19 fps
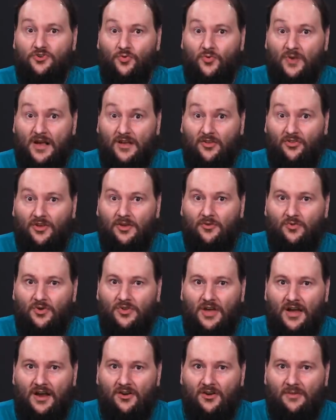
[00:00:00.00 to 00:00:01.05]
directly
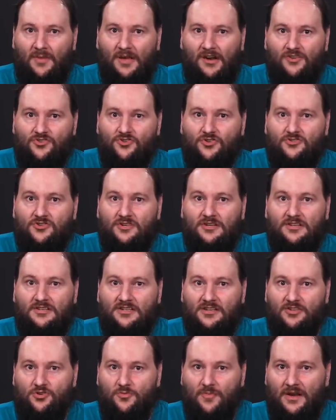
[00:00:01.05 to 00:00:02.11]
with hiring managers and
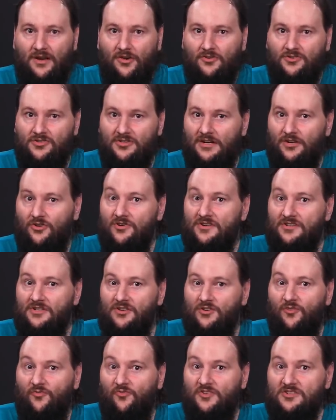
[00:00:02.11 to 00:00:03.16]
decision makers,
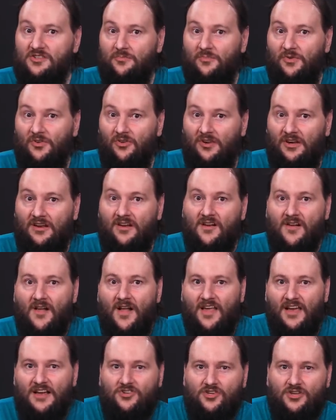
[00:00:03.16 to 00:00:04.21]
increasing your visibility
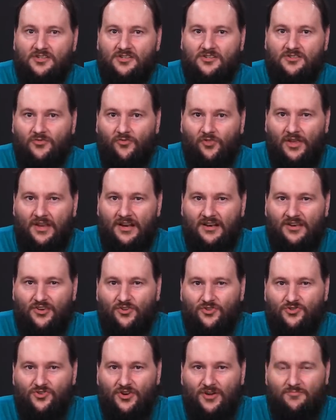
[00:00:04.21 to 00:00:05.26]
and chances of landing
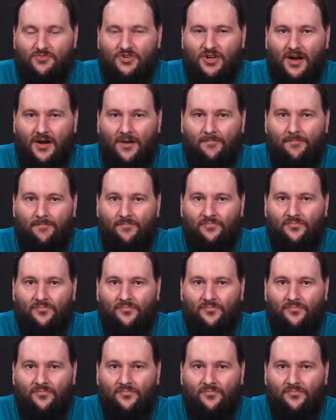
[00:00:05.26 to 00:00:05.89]
your dream job.